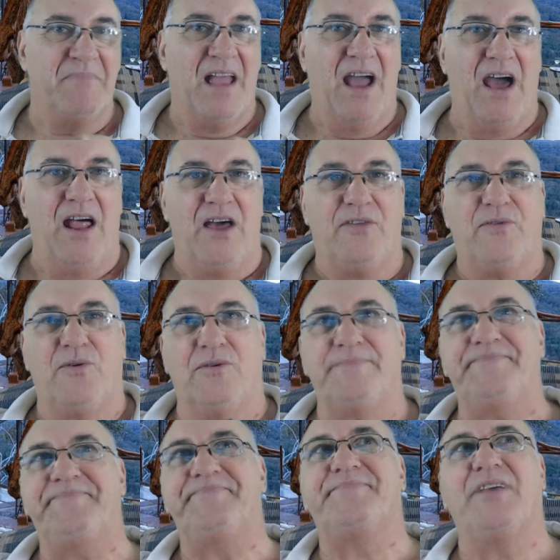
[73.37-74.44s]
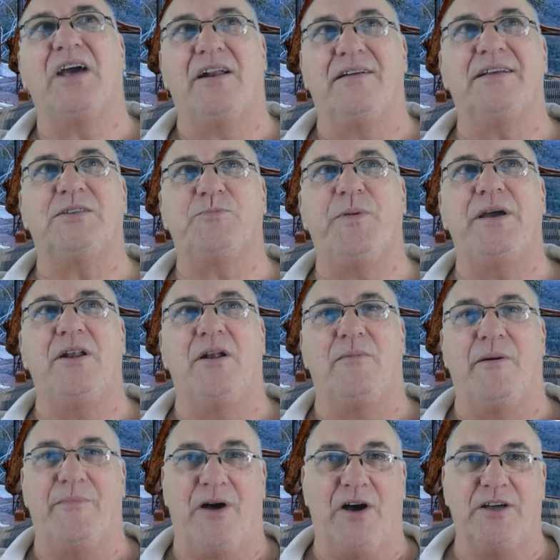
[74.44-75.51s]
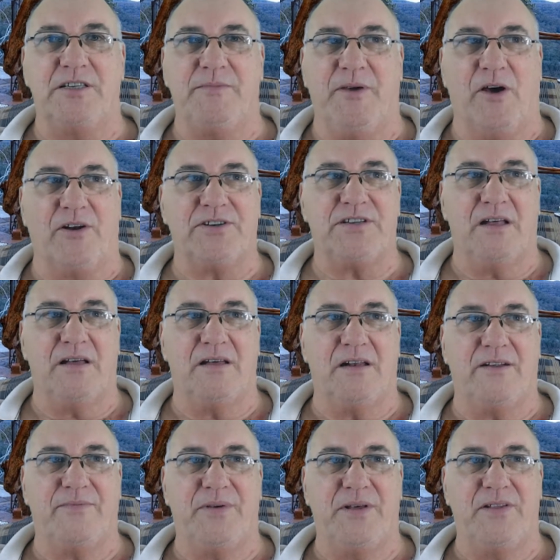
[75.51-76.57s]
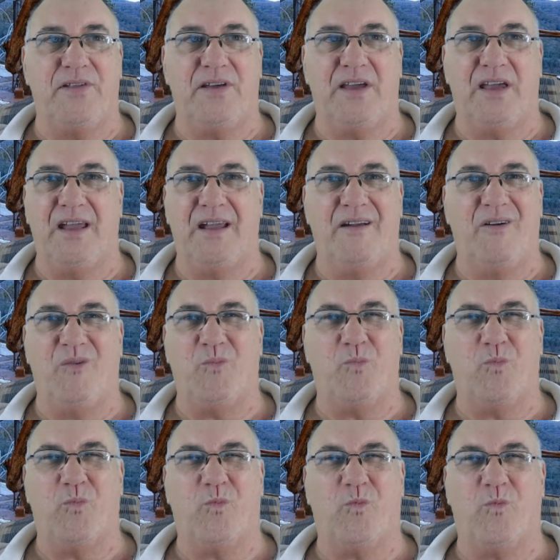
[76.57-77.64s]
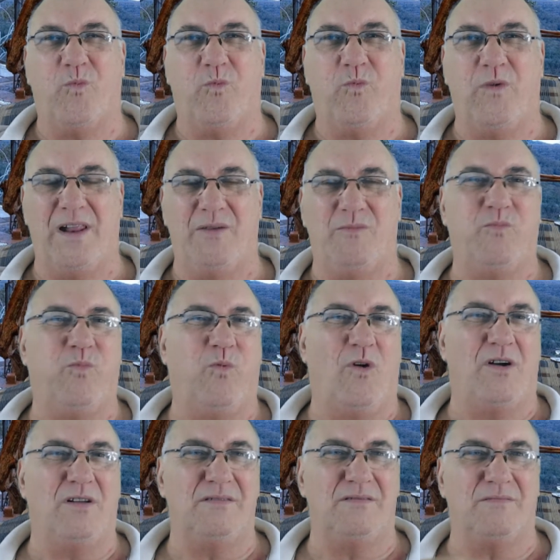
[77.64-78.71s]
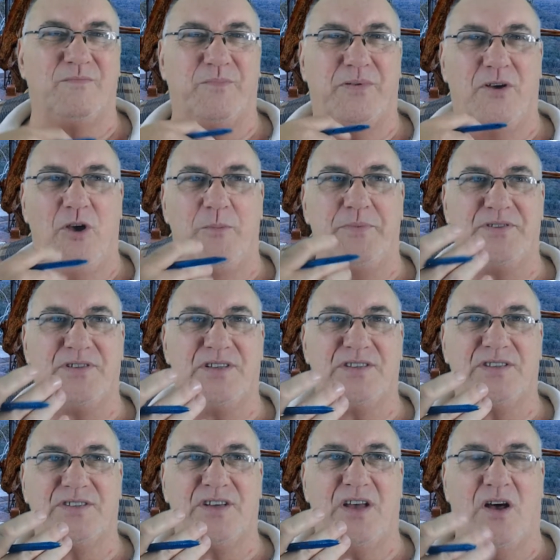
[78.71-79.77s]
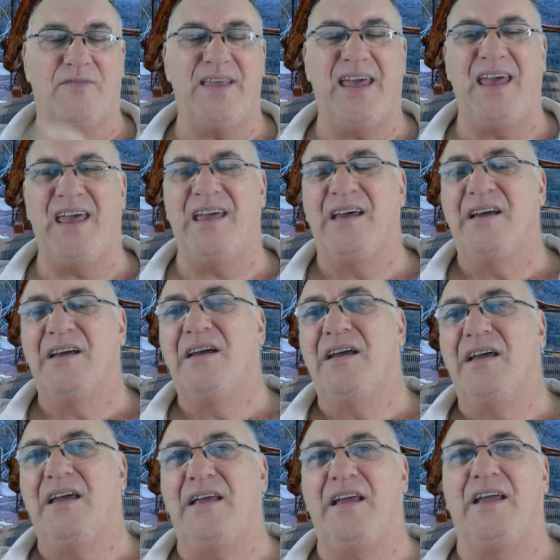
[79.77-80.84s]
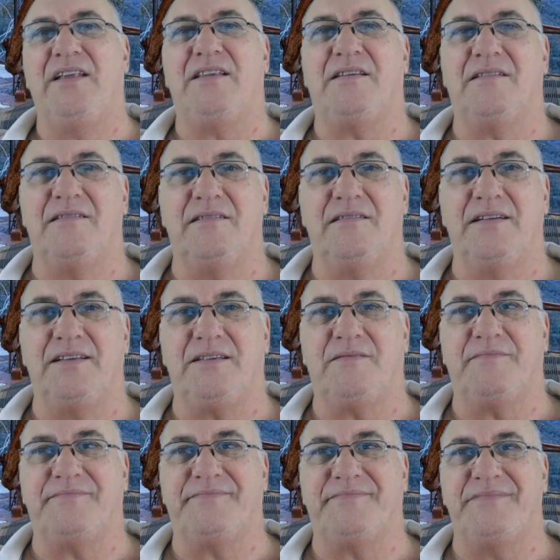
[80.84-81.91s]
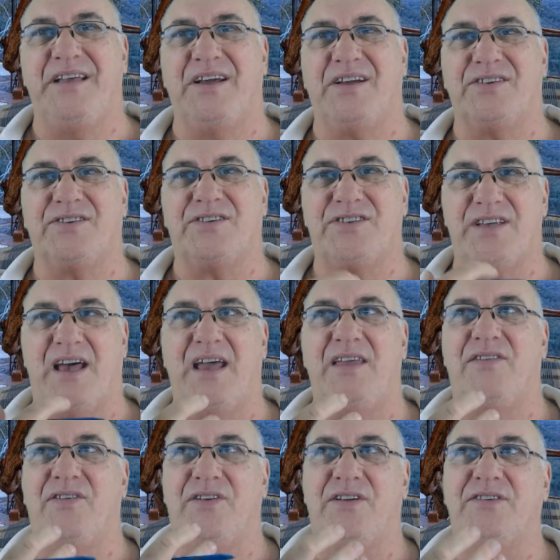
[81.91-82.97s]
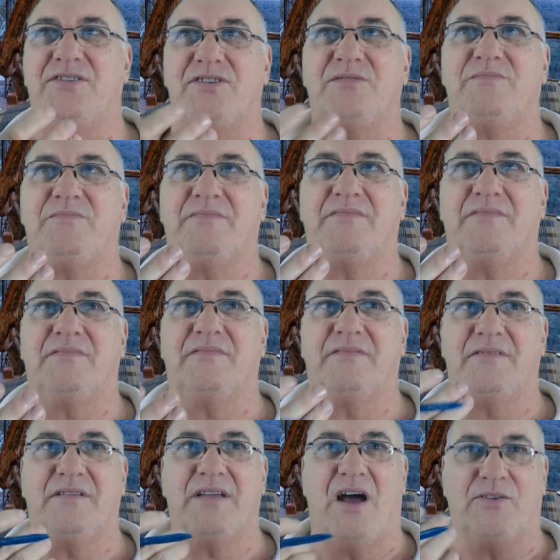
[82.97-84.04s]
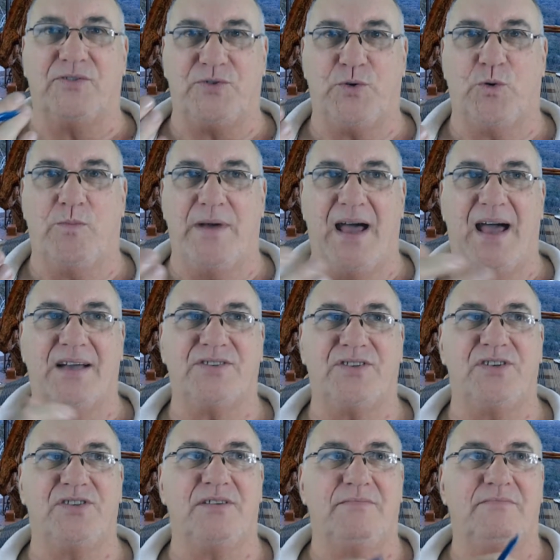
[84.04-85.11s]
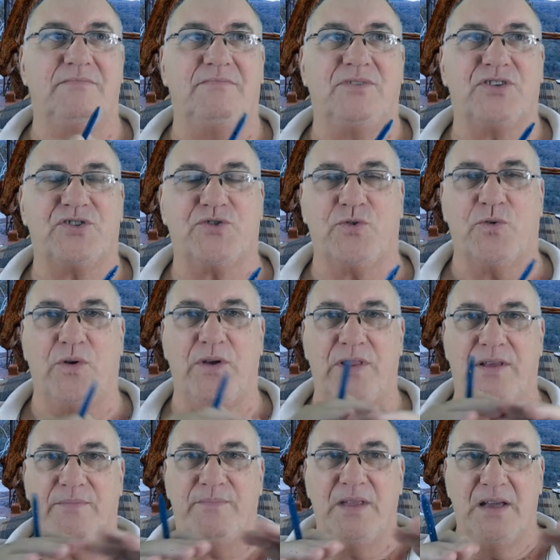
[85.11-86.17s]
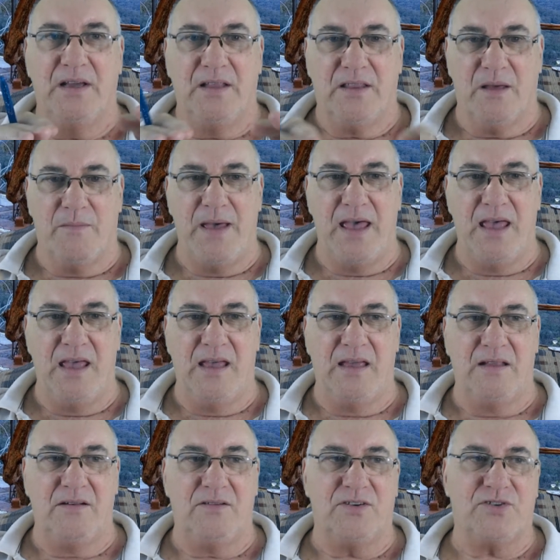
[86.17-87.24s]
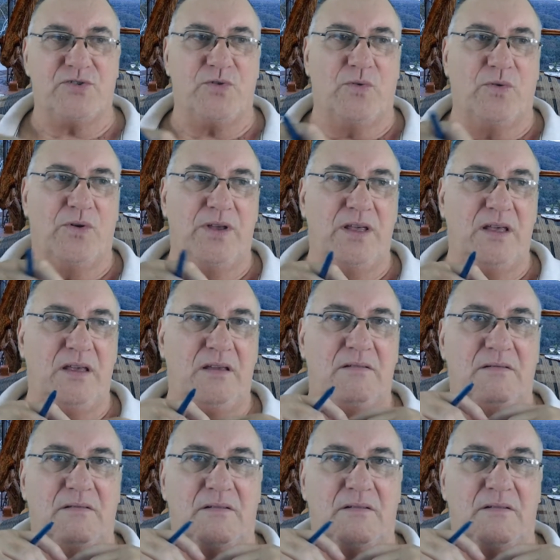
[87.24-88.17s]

Uh, I thought, you know, it's been on my mind to be honest, and I've been thinking, really, what purpose does it solve? Yeah, it it, it you could say that it's cultural Marxism, destroy the the man, destroy